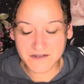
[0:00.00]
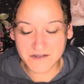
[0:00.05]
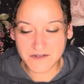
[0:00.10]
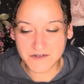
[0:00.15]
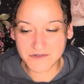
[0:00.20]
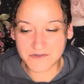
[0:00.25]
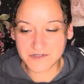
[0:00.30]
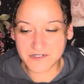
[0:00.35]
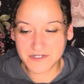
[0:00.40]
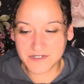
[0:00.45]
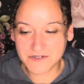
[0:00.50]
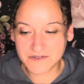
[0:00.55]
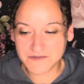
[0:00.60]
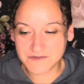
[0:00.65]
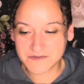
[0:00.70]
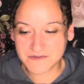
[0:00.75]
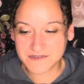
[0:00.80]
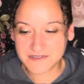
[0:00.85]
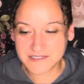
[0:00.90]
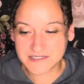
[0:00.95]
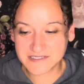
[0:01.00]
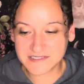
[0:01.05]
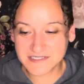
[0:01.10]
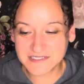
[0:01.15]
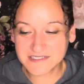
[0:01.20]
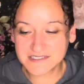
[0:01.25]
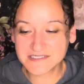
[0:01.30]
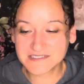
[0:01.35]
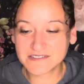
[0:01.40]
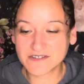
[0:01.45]
Oh no, because
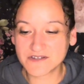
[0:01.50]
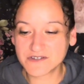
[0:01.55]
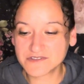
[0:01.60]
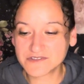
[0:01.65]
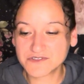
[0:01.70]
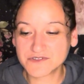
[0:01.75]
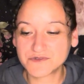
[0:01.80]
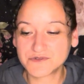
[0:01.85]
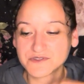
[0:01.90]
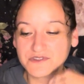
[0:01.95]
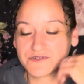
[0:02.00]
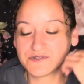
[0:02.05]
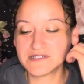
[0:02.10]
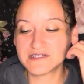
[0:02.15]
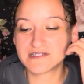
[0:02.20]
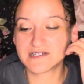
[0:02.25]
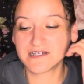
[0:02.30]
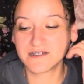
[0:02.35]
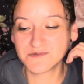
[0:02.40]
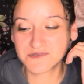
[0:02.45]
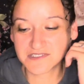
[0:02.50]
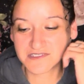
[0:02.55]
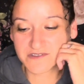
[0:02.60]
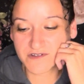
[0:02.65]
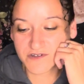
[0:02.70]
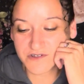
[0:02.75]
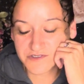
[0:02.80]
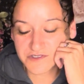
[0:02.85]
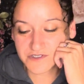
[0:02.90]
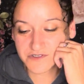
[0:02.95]
this is also, Three of Cups is
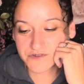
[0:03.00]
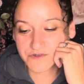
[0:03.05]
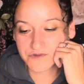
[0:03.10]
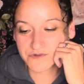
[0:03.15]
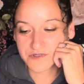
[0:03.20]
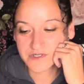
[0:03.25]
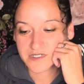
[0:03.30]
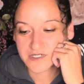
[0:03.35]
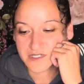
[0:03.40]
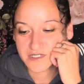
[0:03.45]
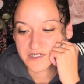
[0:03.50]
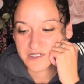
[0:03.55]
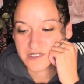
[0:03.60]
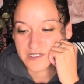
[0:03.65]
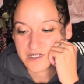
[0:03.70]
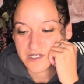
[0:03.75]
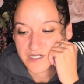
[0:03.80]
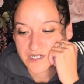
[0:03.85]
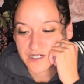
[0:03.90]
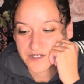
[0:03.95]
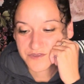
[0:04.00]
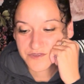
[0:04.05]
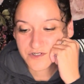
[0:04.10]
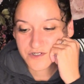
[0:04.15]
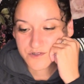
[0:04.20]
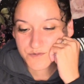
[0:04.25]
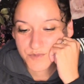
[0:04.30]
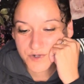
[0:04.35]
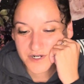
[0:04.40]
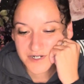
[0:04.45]
also a
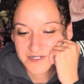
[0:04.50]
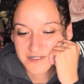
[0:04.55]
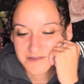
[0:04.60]
third party